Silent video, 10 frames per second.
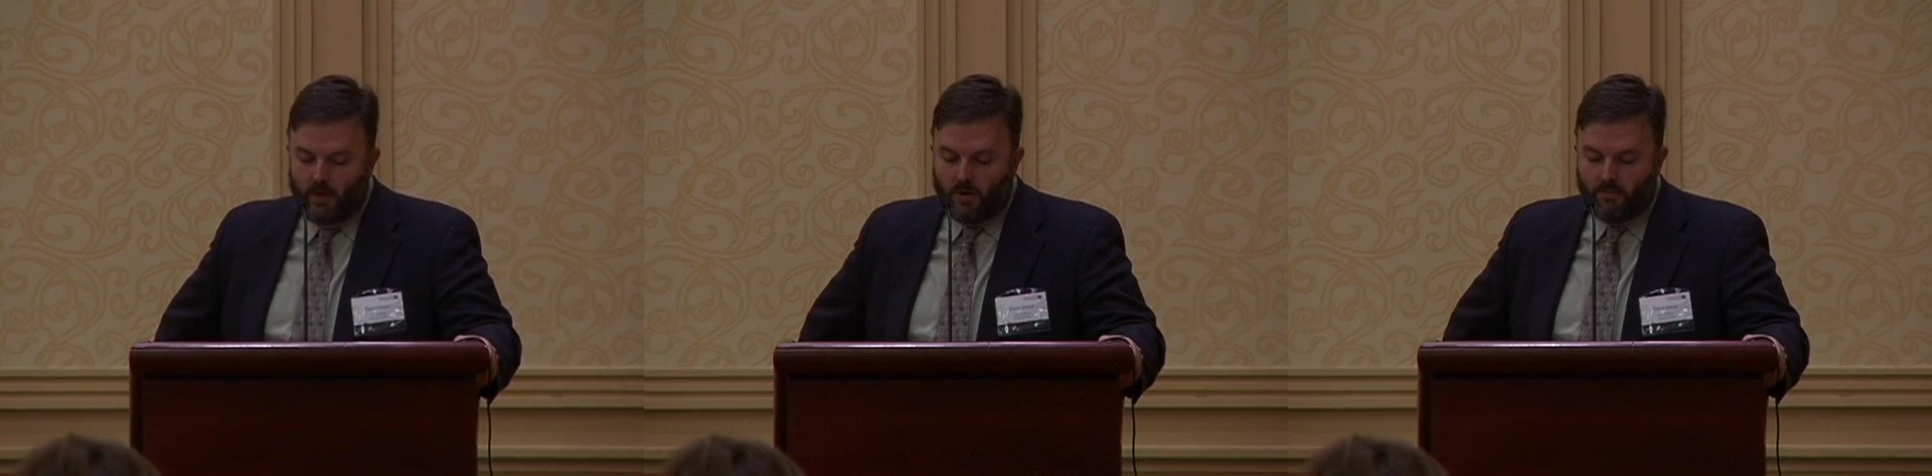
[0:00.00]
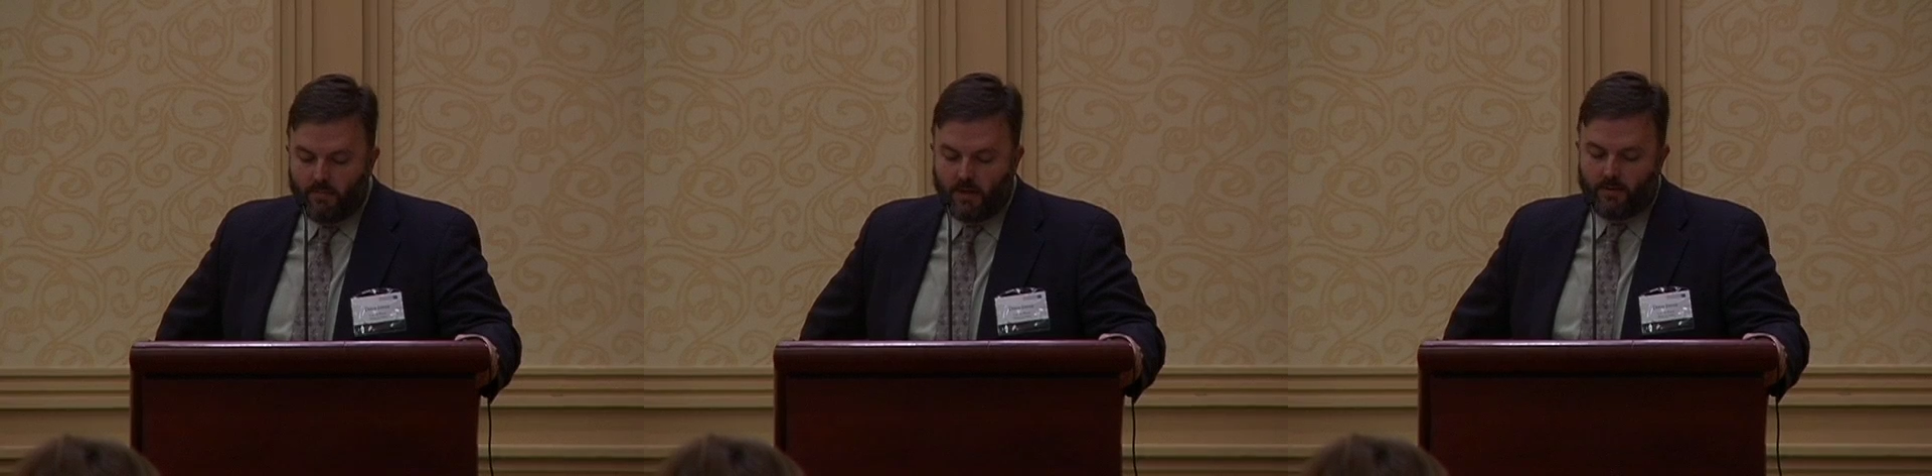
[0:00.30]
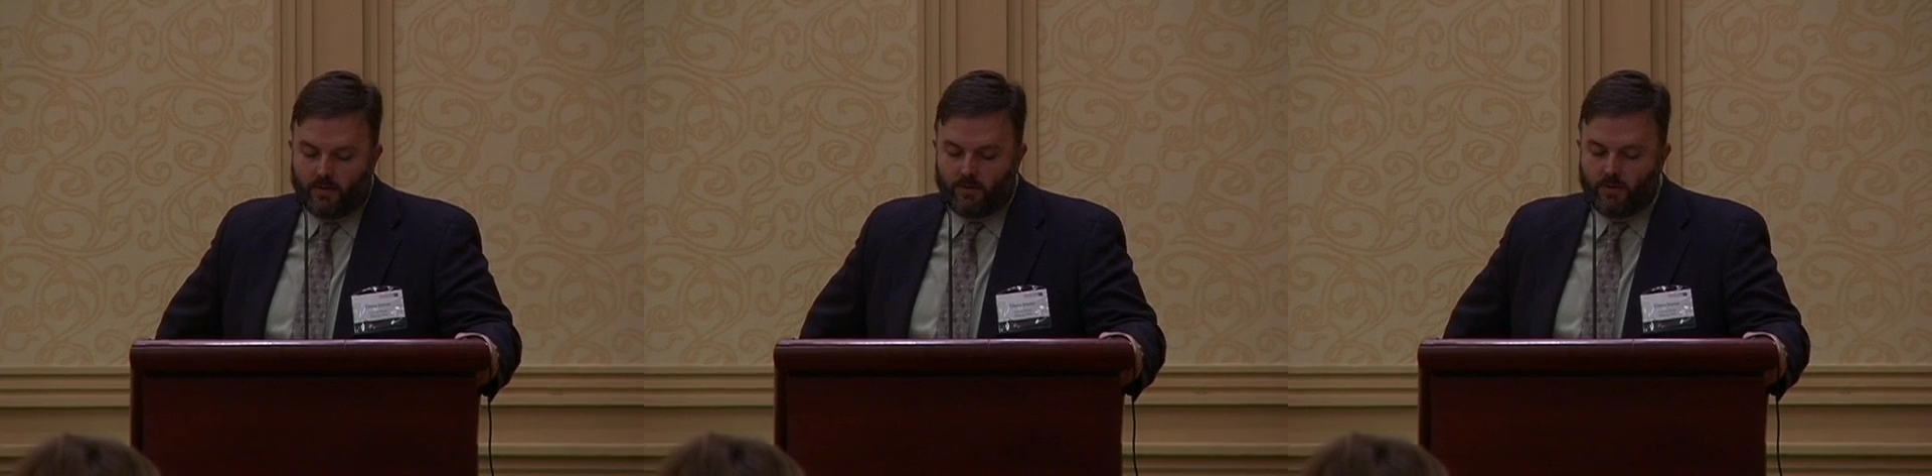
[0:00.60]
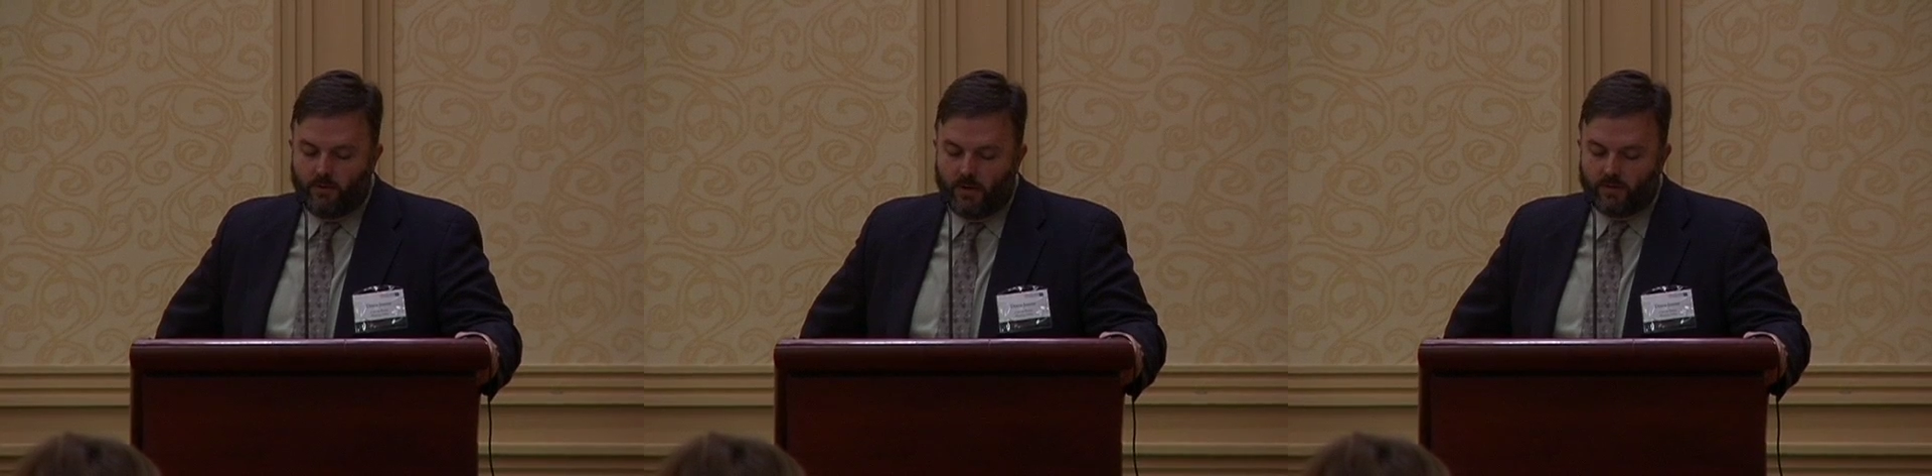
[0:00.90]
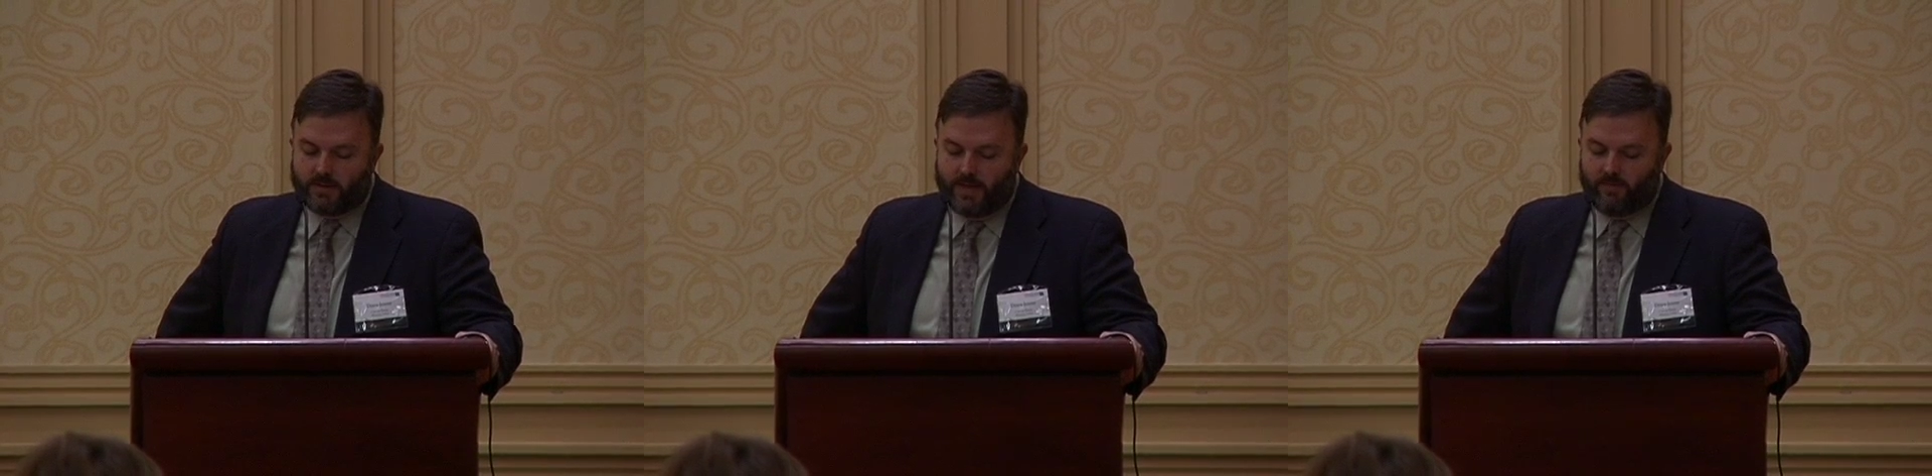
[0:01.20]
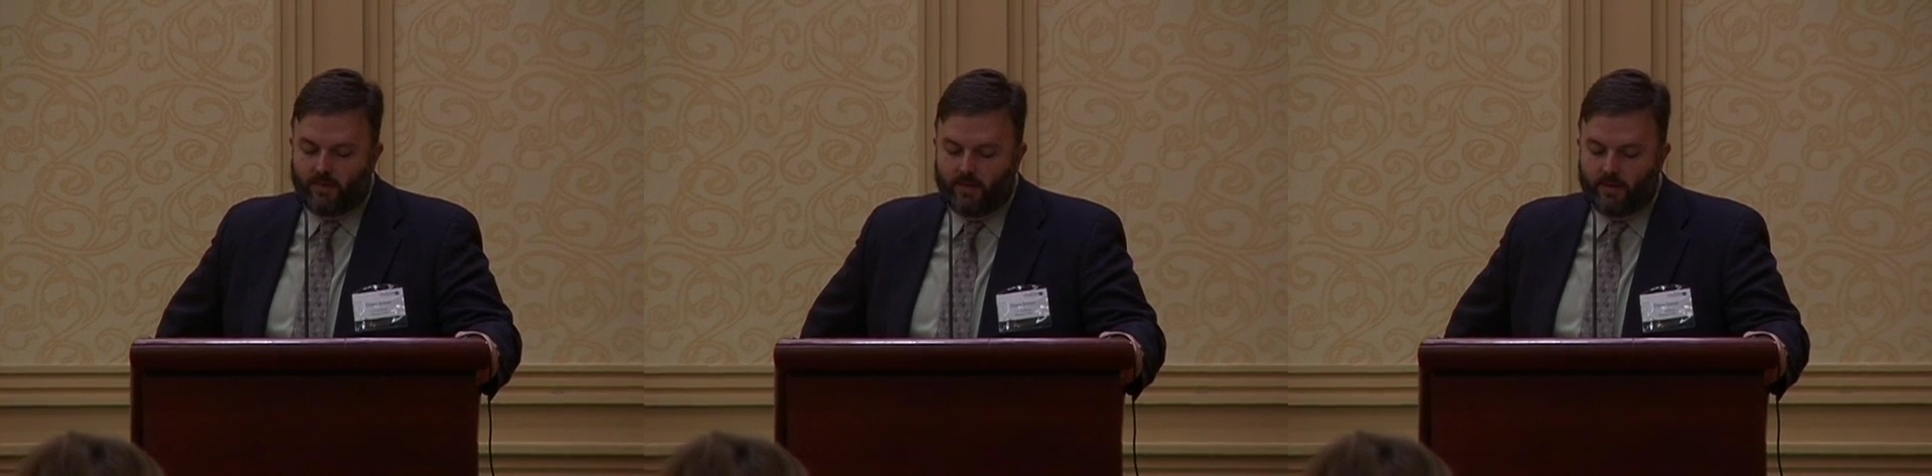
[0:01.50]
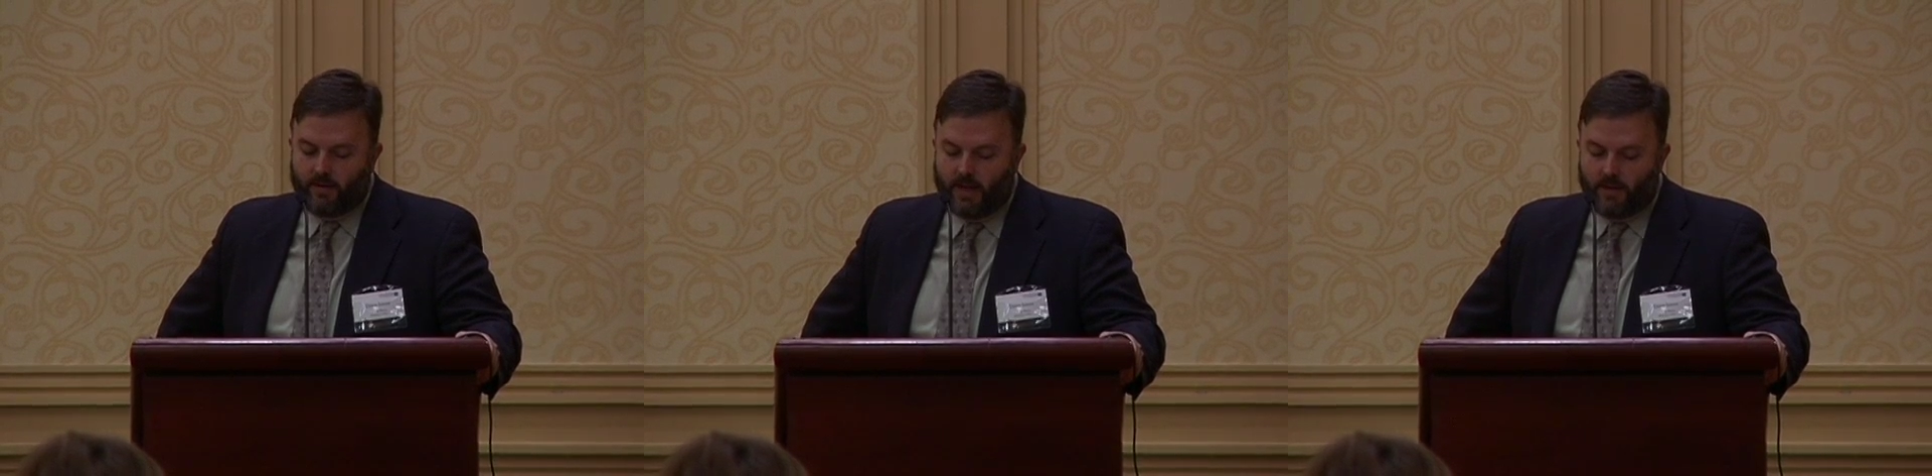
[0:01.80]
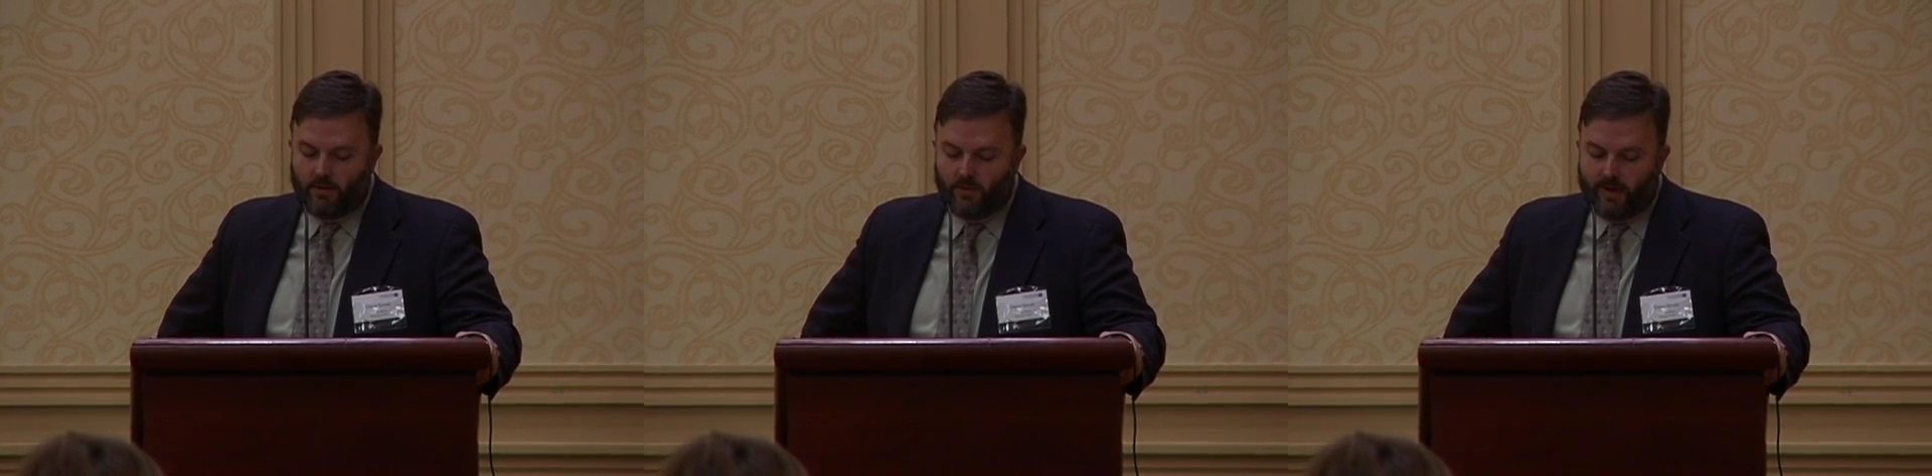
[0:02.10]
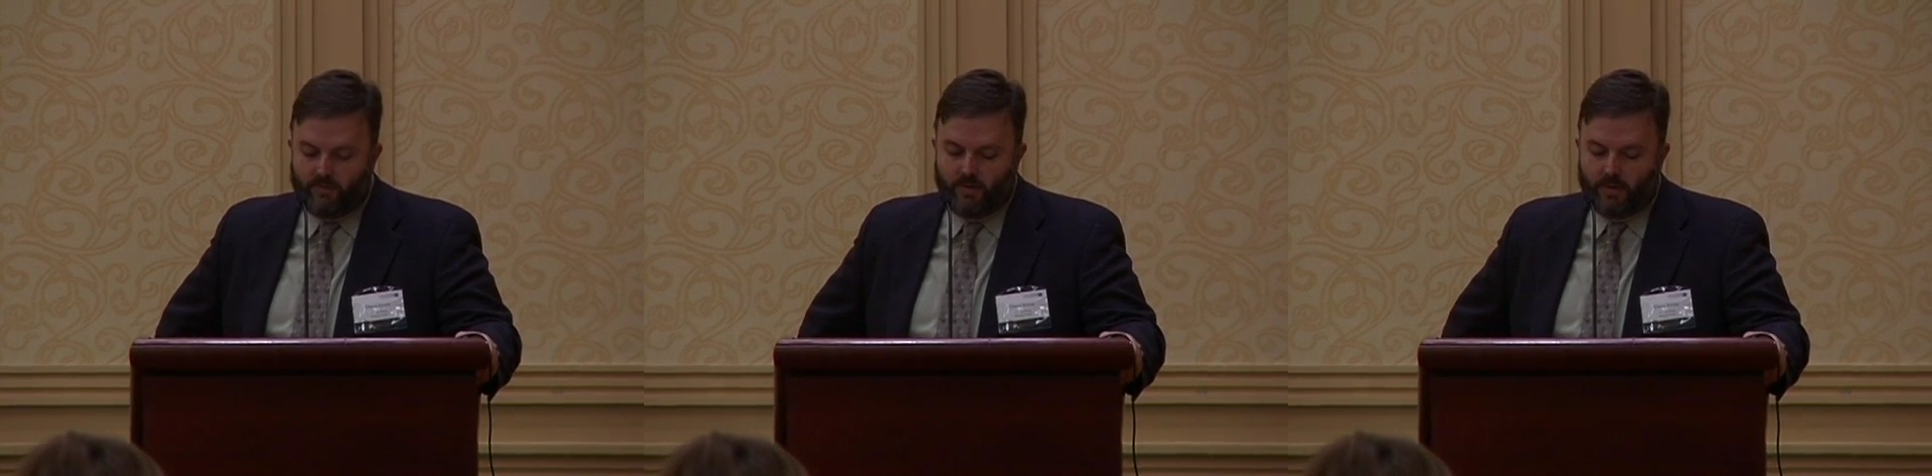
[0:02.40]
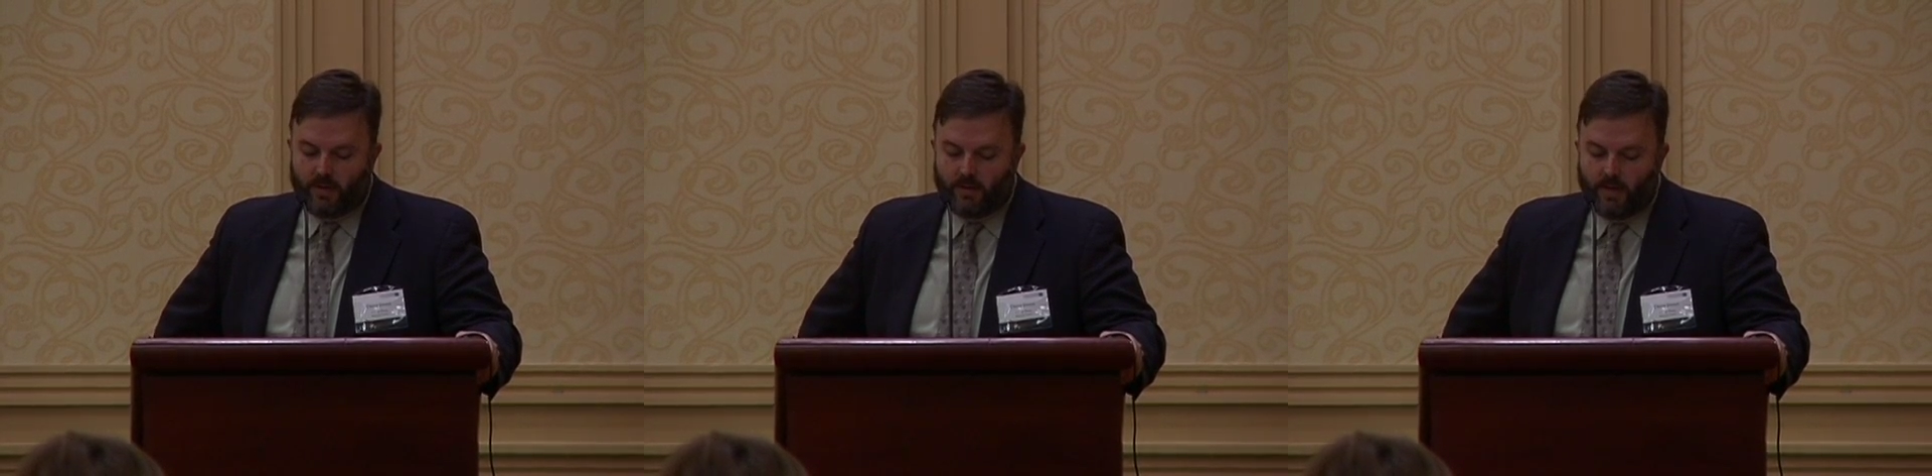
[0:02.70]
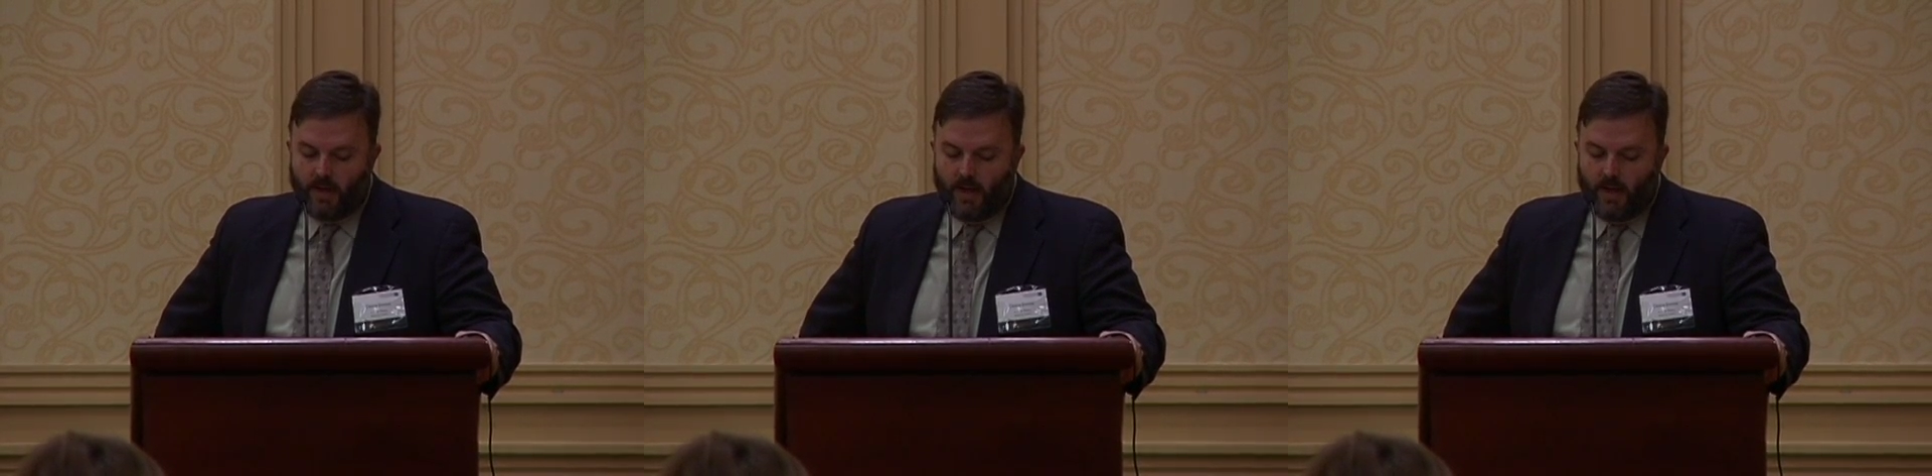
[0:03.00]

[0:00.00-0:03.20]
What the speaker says: Her mother, who noticed everything and knew everything,